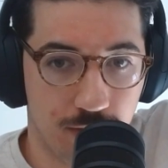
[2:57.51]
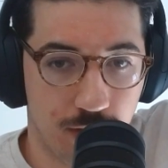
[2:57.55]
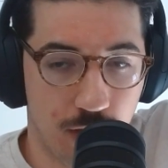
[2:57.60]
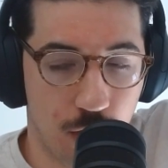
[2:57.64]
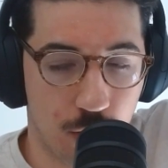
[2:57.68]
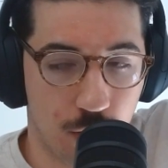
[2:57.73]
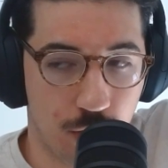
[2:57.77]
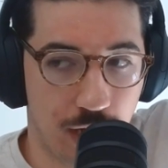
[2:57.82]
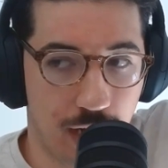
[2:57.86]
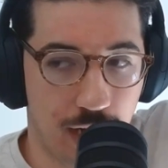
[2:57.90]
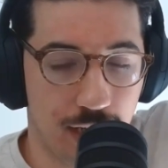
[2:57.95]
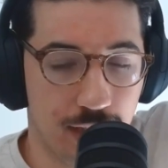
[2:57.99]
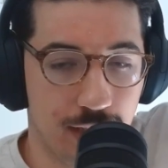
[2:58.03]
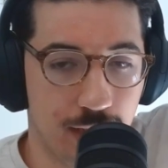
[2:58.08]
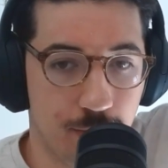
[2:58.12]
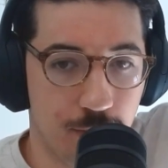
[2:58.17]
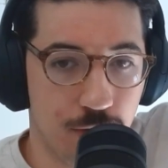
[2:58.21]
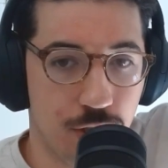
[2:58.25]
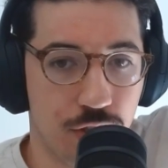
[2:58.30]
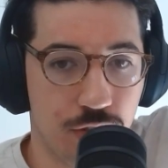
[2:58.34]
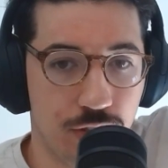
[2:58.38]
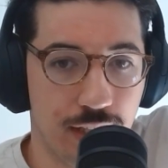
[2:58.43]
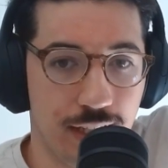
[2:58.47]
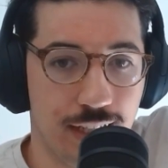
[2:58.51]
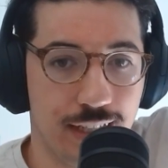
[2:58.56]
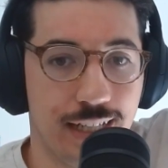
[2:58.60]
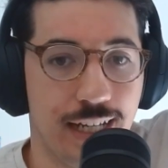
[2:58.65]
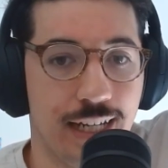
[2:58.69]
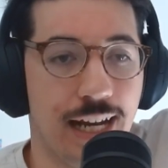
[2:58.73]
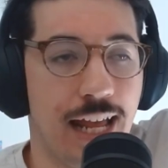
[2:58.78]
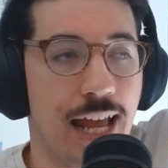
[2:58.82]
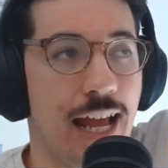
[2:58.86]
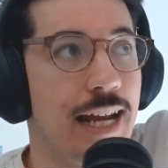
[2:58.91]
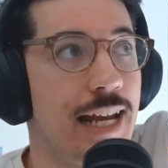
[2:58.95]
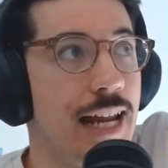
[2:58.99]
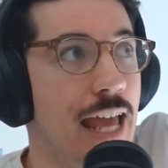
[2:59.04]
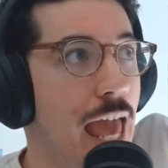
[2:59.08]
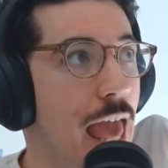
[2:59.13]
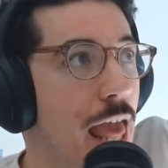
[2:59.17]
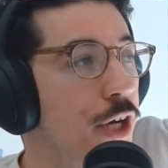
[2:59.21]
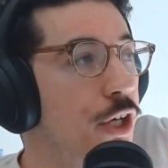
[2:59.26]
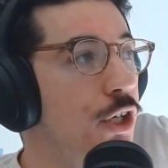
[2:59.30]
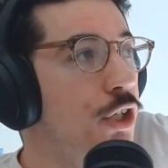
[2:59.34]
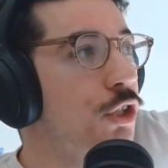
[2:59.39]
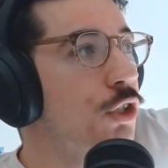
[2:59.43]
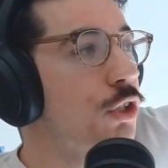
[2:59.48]
Okay, let me just say that again. An
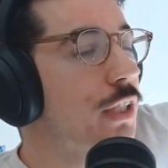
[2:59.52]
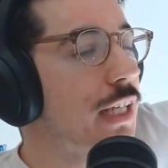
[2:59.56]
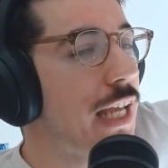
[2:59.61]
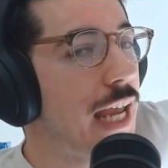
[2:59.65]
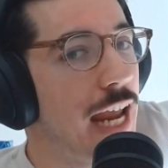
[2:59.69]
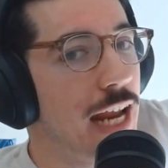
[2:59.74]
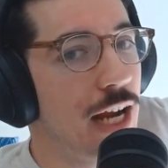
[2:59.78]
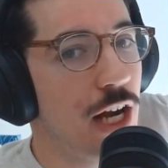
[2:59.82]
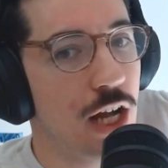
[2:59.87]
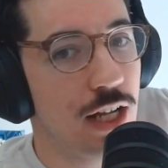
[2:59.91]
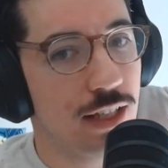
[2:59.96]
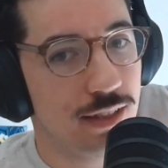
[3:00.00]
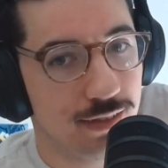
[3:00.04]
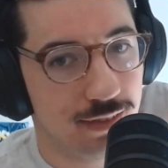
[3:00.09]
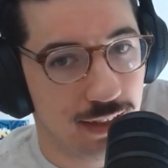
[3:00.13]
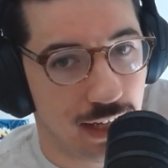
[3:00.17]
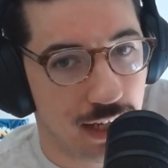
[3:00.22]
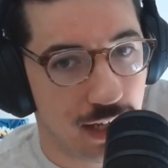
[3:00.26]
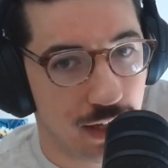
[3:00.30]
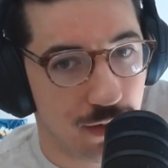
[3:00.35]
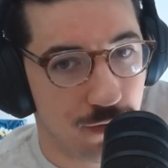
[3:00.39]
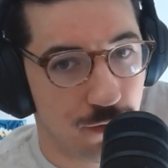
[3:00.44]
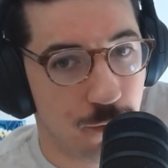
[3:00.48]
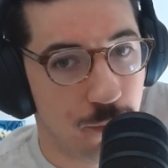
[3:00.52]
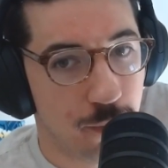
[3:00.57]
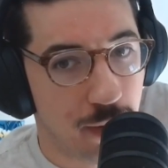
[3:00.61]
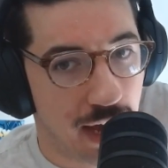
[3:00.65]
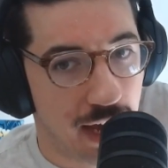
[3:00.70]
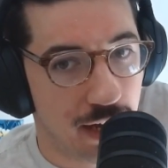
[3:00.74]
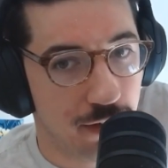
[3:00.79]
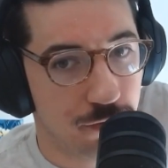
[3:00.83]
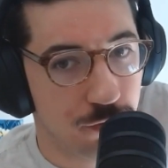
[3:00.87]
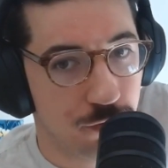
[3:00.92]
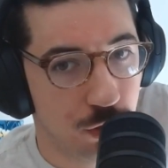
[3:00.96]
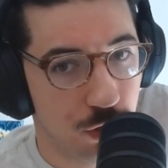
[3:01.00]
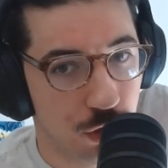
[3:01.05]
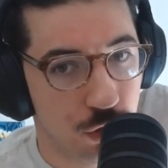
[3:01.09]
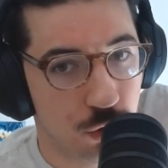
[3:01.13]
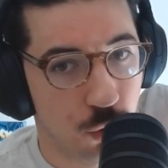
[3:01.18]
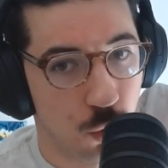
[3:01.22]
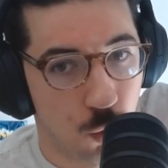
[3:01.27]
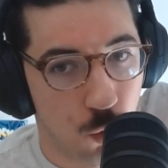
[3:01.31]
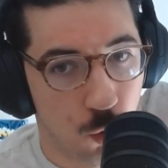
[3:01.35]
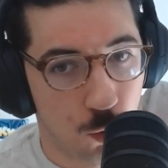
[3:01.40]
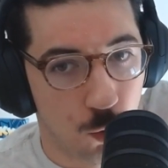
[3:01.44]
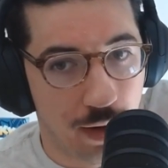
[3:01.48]
editor cannot save bad footage
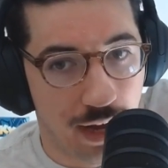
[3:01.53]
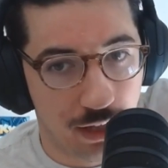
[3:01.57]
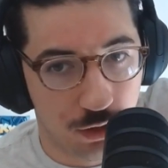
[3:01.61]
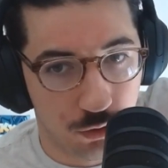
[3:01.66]
or bad